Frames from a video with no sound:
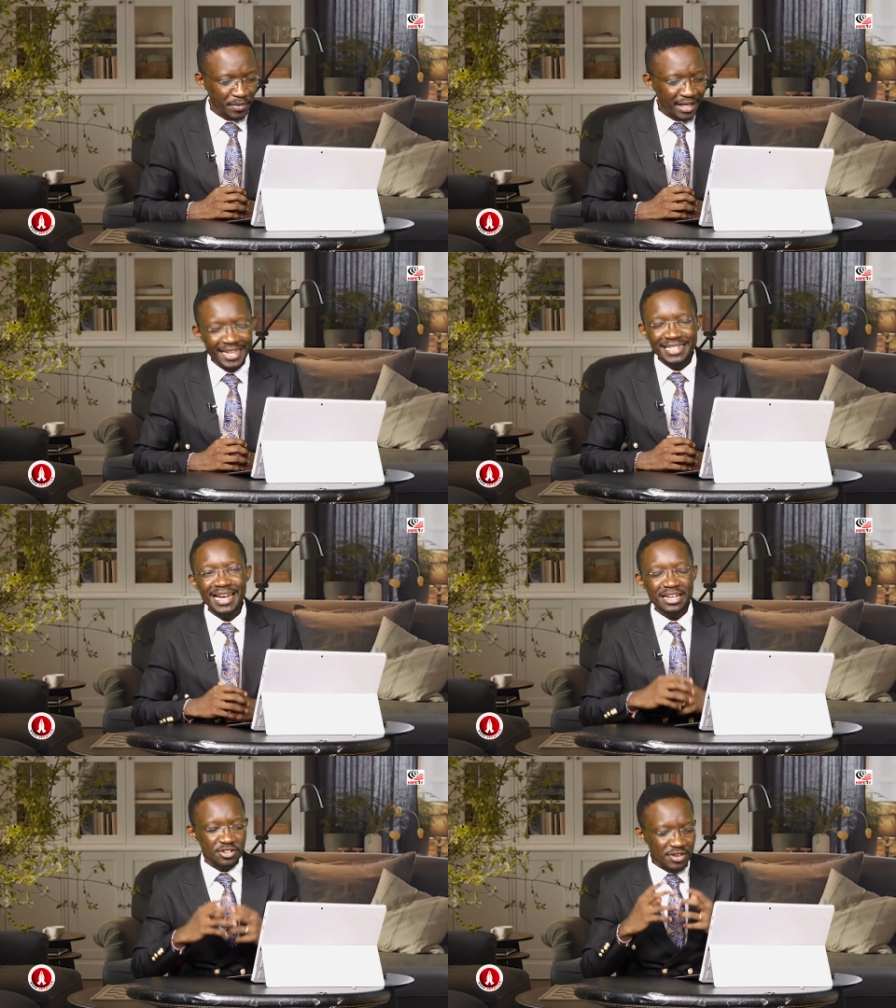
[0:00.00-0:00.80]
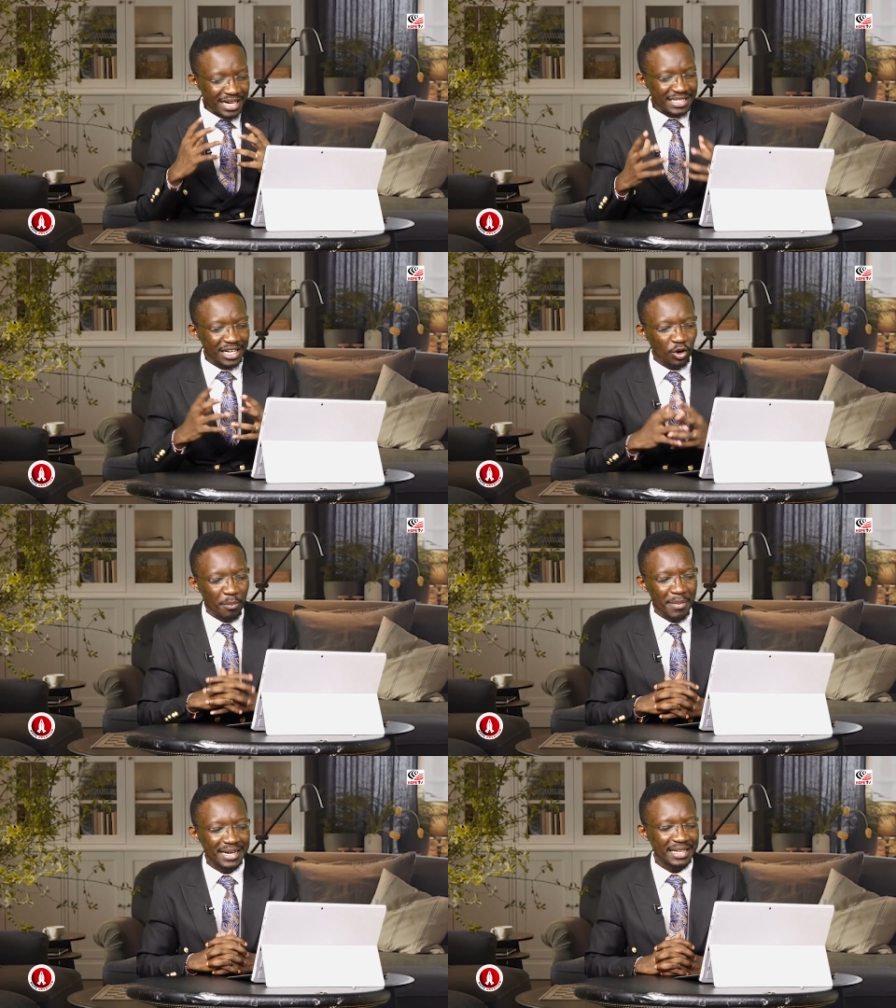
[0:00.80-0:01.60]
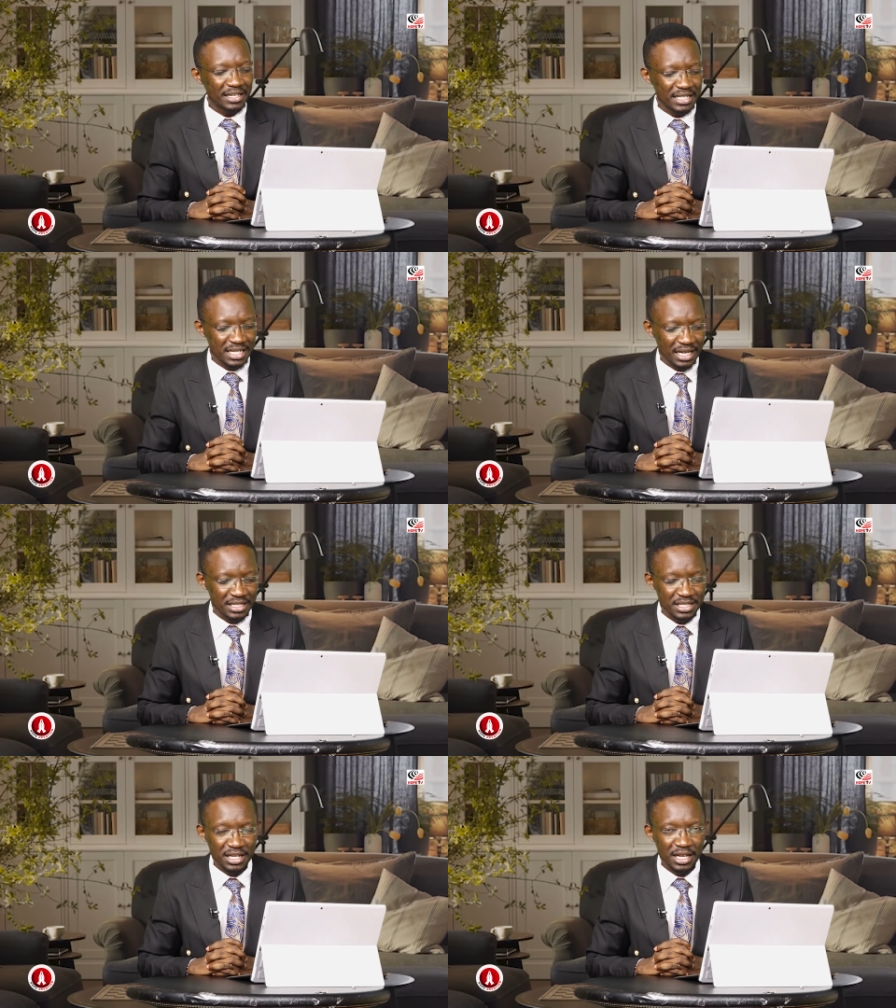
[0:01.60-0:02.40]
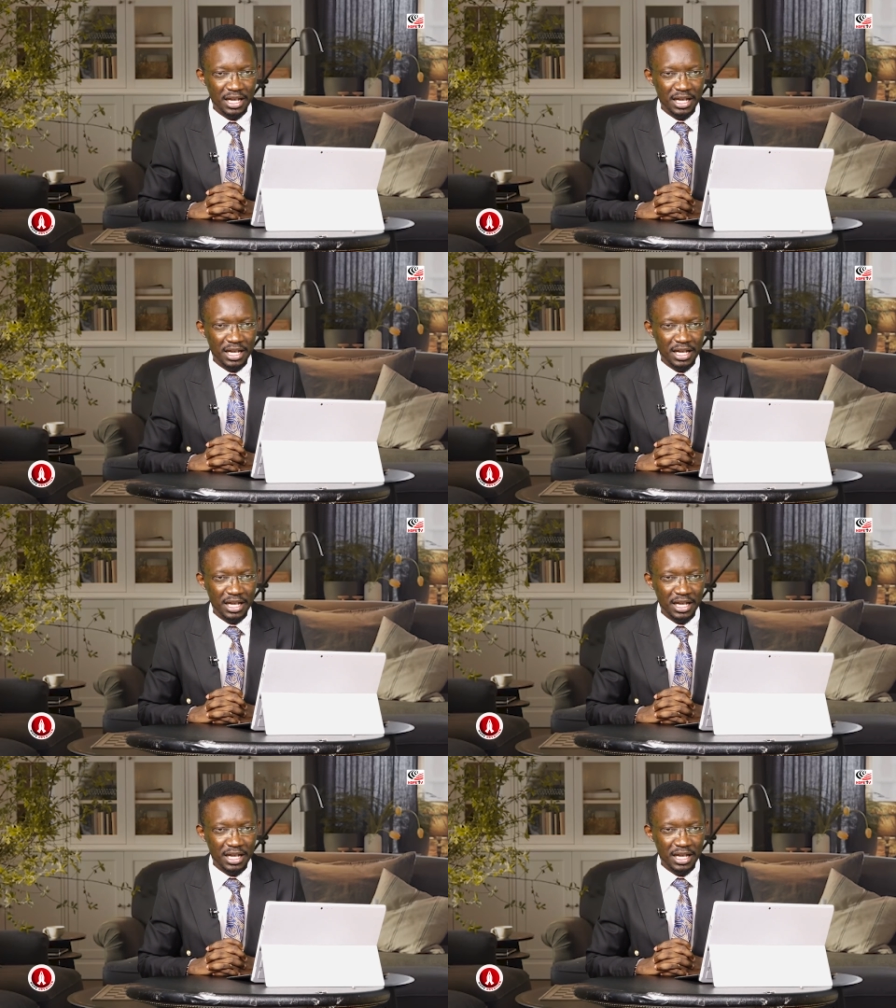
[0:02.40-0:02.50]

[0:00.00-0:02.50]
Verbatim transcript: It is attracting commanding results.